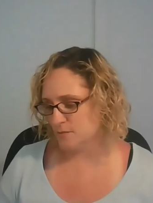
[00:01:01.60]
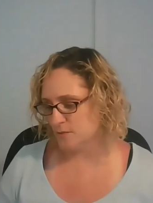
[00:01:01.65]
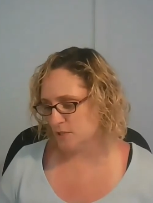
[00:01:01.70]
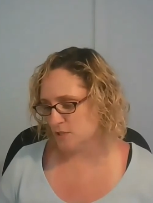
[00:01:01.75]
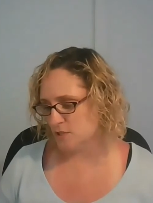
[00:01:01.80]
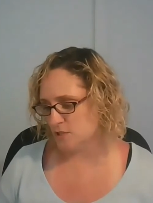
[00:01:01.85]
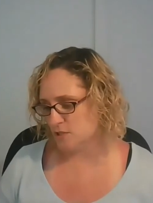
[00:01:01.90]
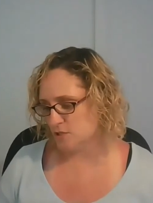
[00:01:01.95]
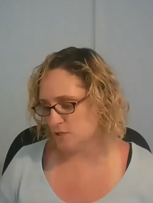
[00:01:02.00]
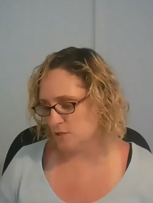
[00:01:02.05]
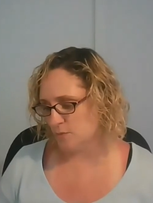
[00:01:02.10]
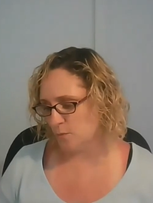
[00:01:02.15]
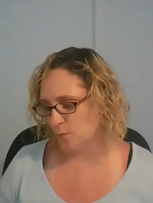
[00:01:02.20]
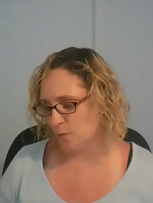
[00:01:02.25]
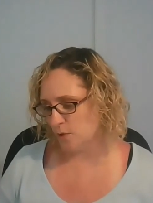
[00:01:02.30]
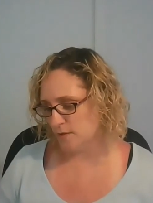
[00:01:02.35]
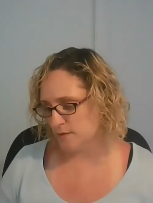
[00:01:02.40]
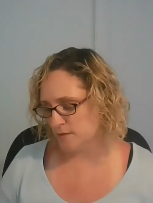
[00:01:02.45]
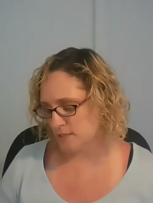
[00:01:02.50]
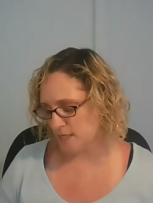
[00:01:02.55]
which do
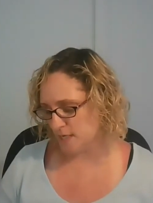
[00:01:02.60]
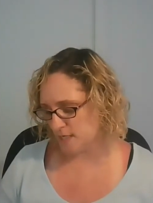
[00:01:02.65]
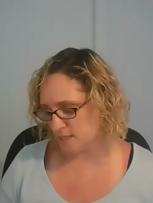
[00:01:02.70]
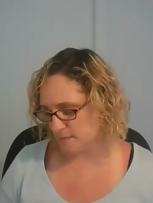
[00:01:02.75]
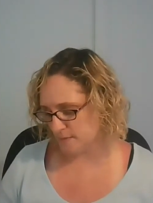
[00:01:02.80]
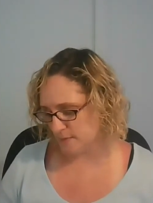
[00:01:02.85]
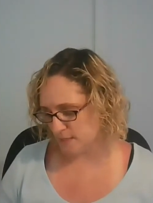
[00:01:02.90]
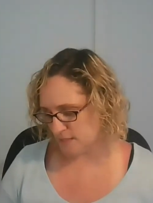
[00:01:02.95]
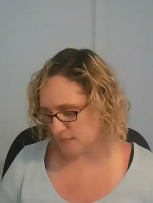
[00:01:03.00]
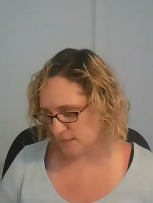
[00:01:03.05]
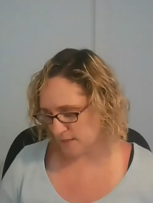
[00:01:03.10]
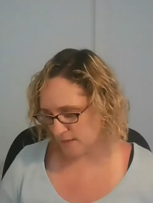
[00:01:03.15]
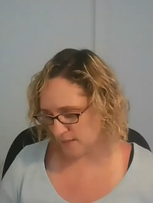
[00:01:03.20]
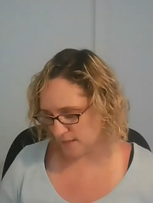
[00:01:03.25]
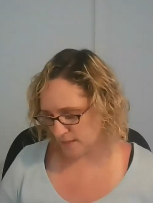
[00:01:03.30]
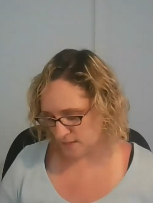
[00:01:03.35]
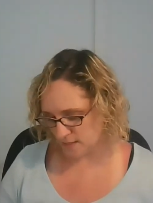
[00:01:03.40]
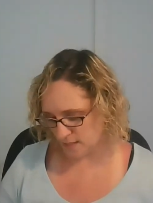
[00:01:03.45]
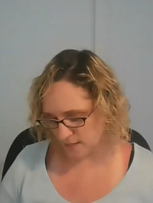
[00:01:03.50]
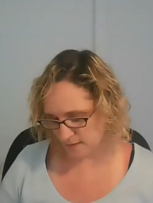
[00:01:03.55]
more assessments and
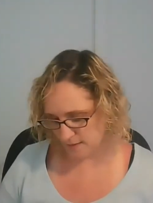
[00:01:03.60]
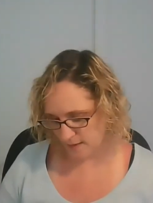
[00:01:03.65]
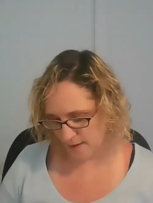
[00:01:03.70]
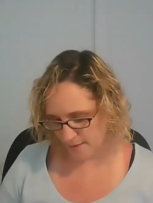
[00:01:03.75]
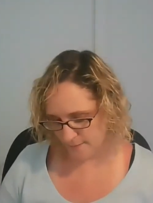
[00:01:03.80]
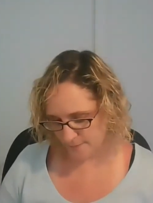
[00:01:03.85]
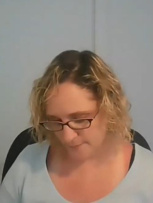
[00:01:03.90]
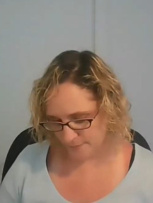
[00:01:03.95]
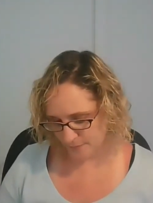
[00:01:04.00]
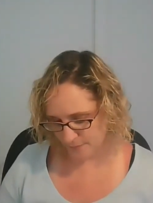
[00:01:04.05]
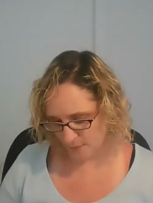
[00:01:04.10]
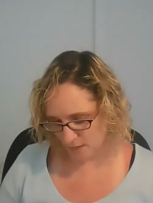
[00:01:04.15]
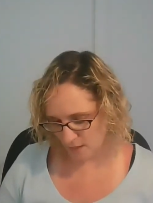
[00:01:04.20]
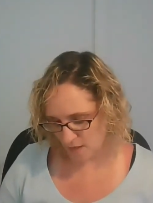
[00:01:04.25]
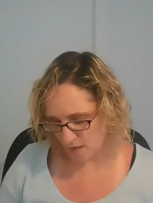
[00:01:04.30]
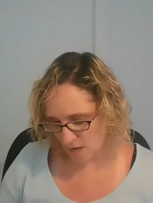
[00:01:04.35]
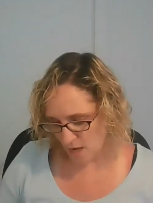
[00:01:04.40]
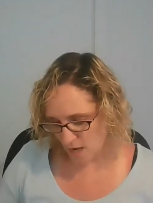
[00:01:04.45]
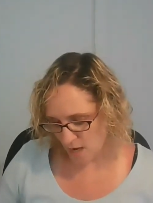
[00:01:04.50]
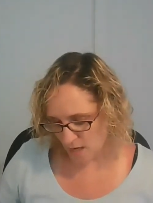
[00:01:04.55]
things like that.
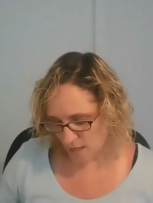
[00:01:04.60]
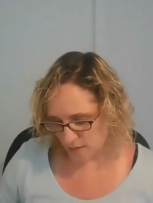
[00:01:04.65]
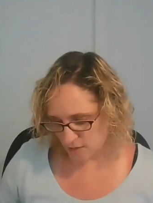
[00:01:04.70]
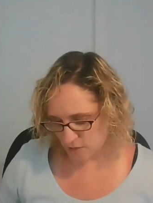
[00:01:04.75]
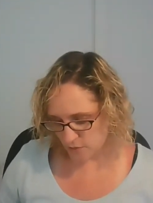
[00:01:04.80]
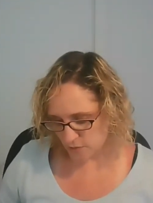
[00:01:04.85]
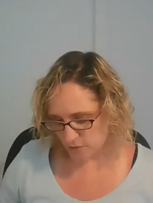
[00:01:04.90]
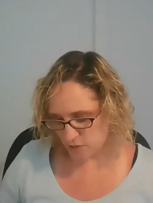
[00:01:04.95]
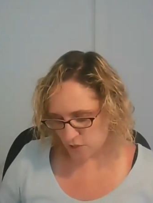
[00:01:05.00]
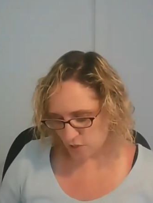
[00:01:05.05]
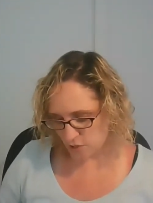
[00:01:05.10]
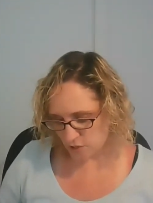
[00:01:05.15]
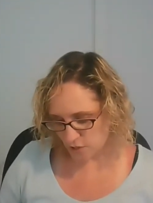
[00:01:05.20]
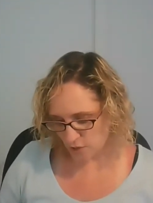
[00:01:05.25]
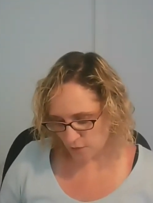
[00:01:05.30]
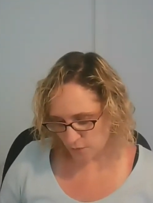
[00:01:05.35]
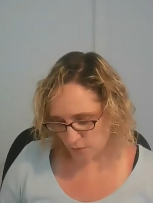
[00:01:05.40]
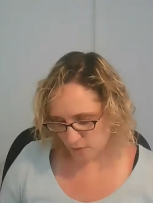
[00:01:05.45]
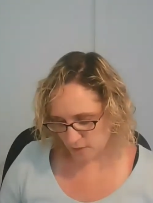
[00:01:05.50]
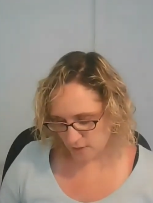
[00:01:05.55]
And so it starts
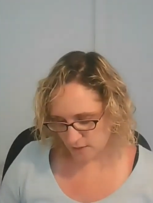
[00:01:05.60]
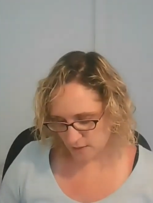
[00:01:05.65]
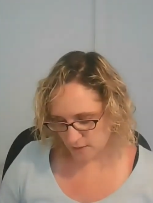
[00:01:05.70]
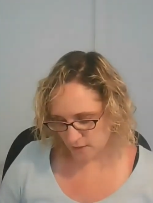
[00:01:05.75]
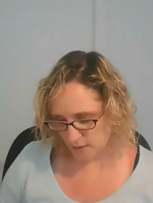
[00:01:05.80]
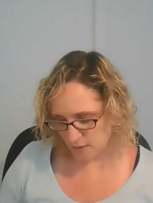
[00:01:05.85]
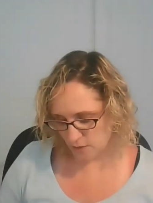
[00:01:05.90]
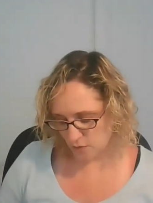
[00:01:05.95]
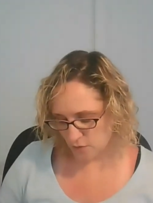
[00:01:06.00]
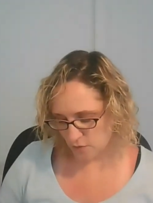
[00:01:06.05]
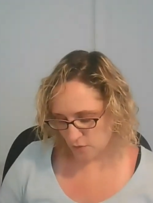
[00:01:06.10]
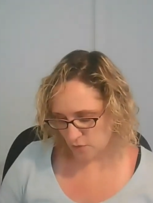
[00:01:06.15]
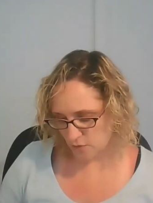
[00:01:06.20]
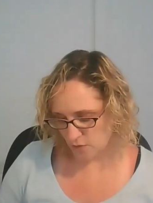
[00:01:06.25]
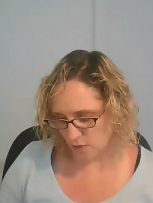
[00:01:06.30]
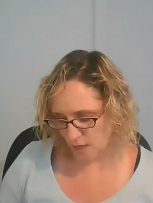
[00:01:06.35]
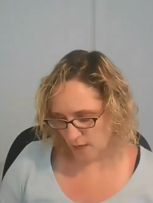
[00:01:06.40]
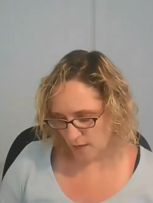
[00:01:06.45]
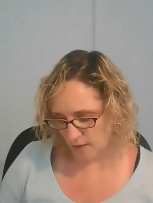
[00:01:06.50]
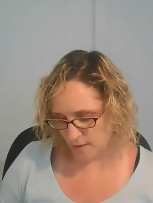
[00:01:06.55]
off with a
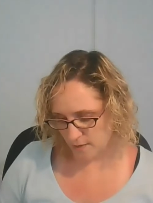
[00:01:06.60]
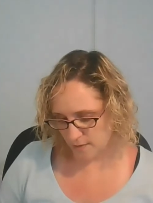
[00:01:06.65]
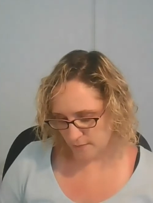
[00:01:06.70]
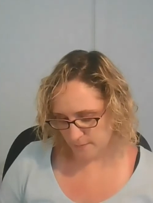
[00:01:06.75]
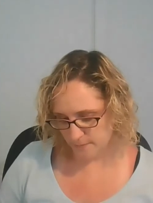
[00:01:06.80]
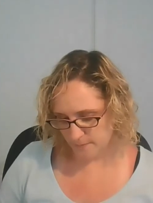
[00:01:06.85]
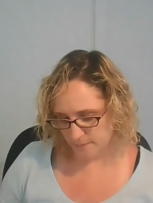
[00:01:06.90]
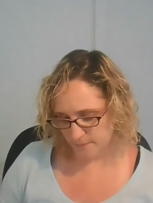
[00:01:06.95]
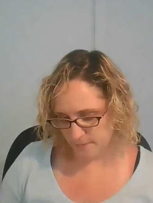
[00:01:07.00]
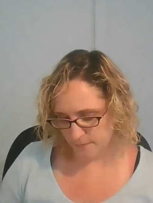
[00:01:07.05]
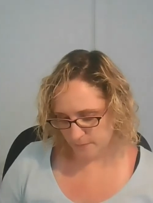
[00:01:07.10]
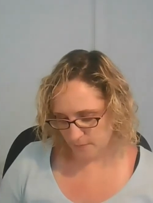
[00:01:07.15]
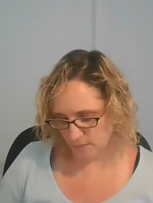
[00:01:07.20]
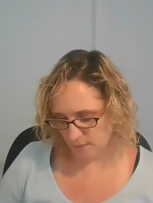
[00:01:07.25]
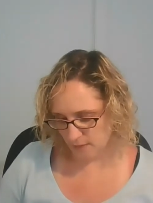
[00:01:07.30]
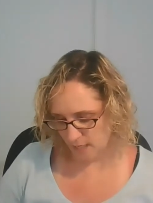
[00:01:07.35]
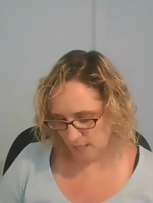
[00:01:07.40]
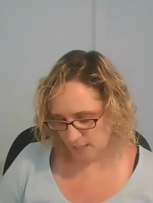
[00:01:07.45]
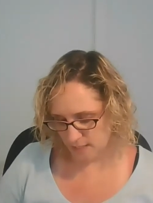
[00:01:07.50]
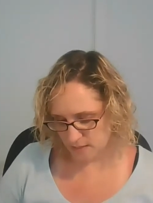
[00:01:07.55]
little
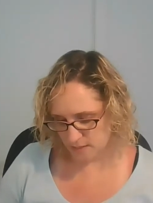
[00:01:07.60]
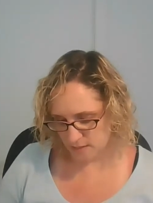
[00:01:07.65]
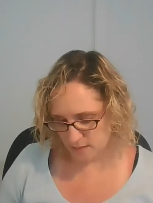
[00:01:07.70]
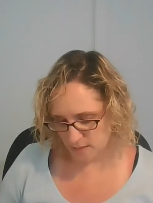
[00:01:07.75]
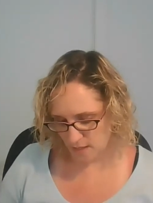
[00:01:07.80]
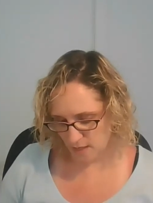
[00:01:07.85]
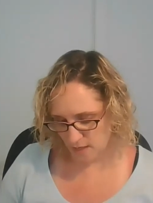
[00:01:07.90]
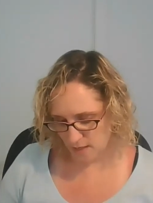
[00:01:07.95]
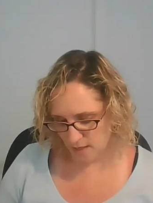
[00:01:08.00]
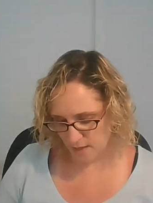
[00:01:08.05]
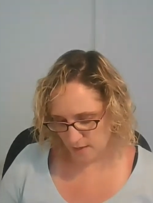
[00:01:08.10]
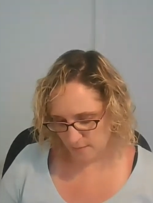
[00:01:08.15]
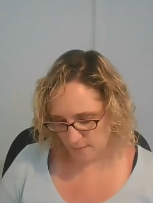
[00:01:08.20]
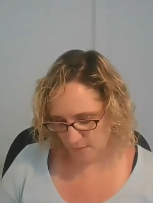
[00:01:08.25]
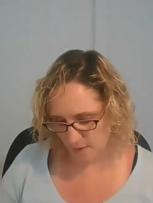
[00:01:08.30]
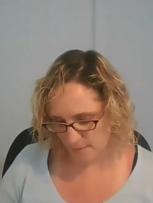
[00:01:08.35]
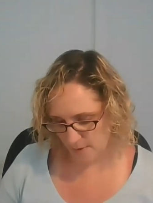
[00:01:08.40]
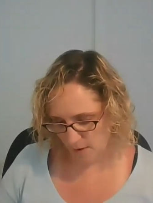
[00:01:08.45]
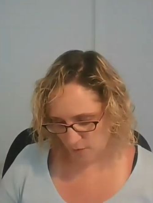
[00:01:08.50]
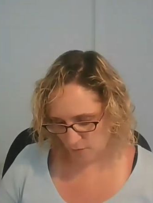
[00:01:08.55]
case
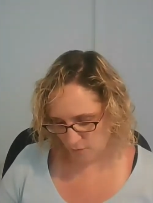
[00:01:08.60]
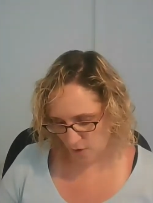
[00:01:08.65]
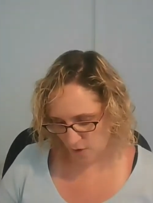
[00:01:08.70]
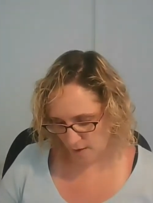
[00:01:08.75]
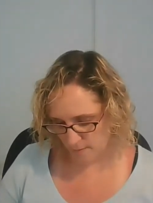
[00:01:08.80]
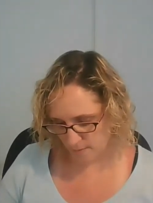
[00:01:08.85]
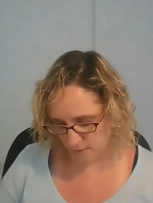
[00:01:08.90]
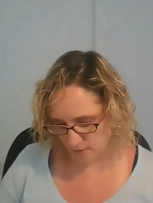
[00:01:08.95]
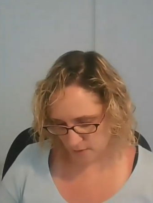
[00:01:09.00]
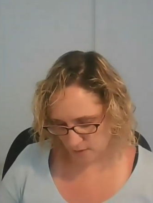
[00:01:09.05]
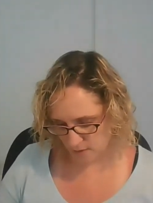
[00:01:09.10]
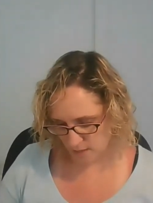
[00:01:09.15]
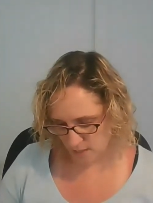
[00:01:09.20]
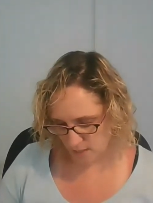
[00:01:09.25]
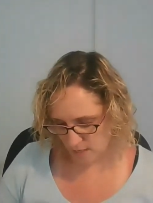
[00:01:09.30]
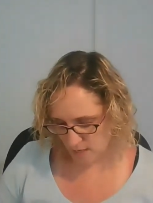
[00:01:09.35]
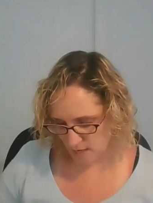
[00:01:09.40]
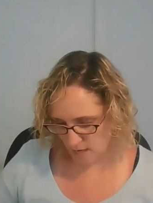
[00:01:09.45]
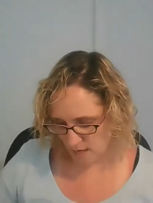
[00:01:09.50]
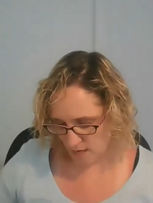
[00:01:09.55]
about Robert
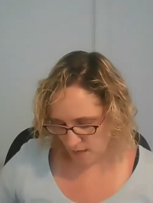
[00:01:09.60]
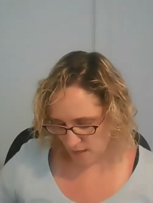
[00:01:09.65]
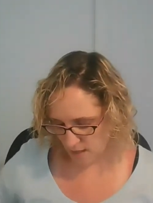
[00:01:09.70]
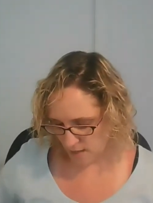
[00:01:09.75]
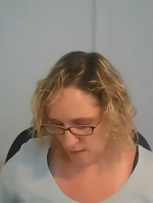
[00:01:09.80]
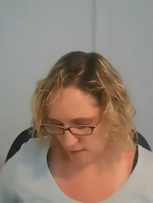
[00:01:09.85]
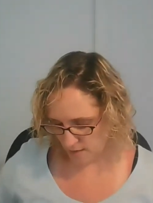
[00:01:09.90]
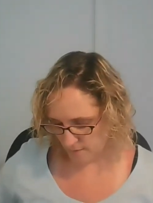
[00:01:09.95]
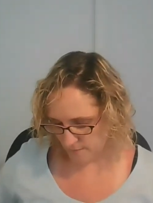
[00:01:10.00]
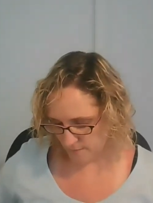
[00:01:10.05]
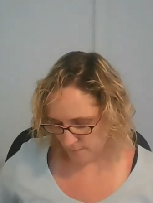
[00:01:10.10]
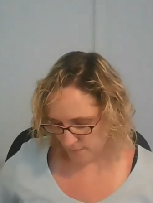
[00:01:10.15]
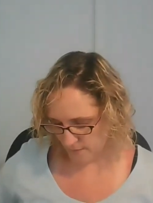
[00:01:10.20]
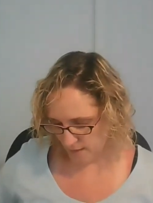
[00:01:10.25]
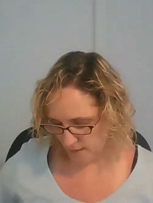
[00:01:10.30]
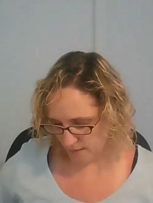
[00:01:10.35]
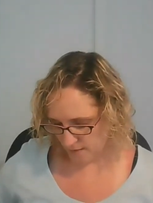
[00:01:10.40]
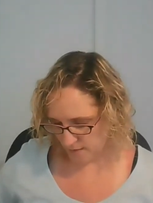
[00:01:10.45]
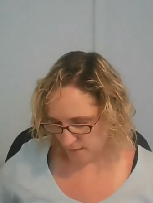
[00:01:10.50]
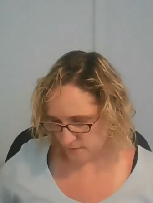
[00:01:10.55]

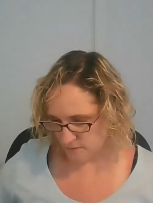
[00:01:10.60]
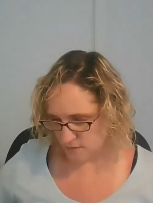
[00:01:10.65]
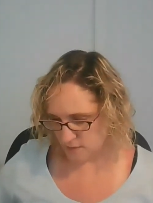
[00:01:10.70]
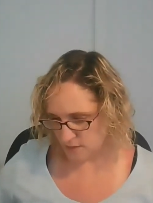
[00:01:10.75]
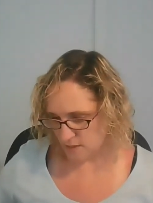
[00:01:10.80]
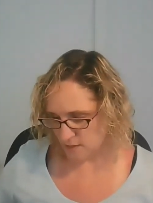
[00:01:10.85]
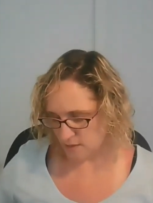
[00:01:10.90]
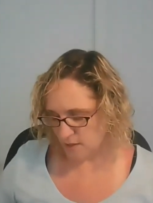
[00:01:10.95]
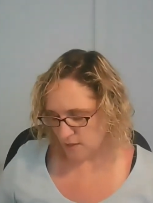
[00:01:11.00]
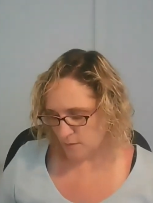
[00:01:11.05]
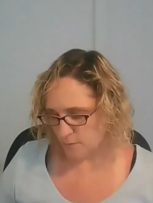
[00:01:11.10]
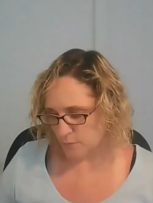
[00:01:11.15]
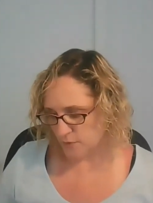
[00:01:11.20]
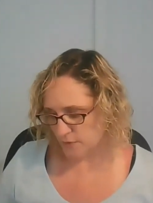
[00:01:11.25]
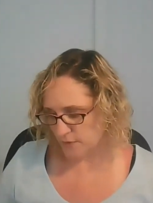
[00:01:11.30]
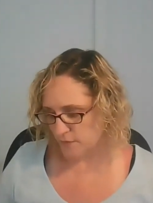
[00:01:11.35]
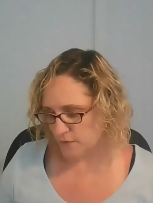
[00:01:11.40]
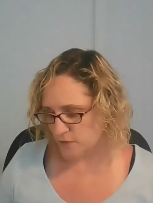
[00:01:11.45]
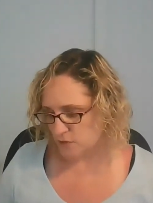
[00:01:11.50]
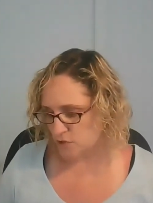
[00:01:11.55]
and gives a
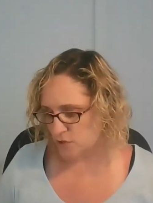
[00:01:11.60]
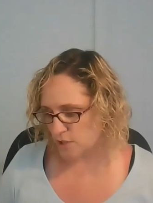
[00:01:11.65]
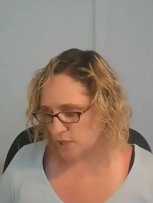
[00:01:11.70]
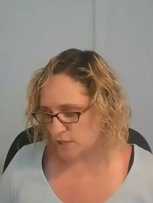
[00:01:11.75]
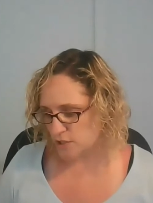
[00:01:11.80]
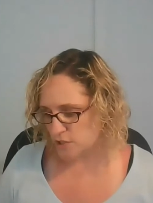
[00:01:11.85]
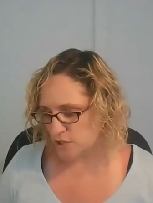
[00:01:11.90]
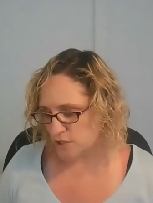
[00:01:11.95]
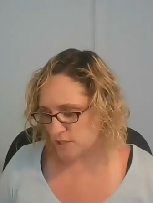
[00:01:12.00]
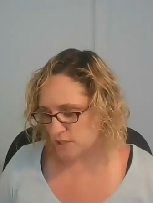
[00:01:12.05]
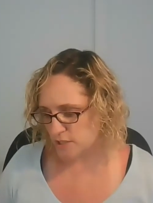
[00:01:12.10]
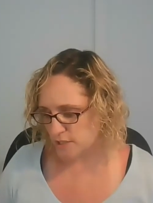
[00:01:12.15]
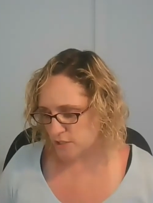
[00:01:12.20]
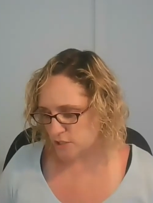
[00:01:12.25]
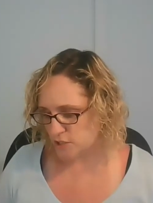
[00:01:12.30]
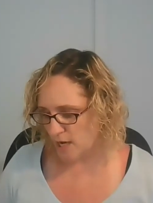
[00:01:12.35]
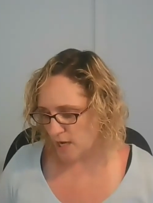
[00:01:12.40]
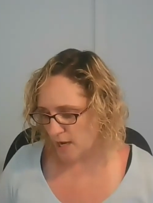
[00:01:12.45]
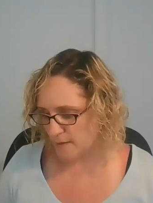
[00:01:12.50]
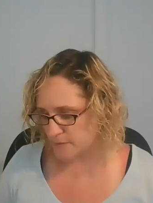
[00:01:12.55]
brief introduction to the
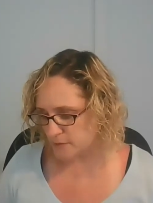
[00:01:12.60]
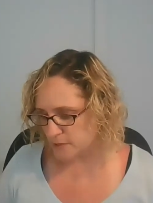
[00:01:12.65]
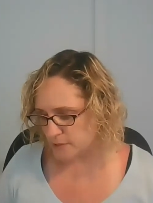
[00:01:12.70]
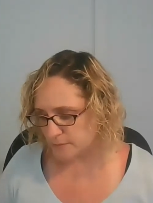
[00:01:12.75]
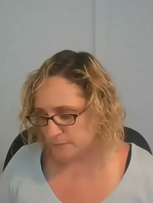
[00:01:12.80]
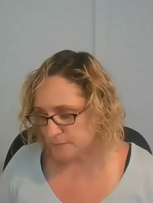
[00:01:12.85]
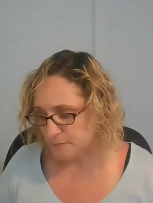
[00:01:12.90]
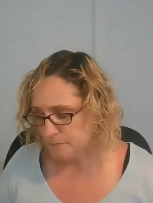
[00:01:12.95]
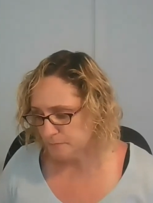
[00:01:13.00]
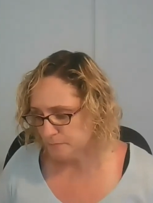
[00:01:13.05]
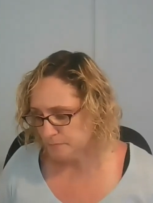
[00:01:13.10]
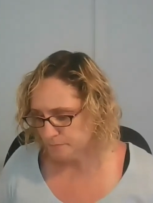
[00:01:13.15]
chapter,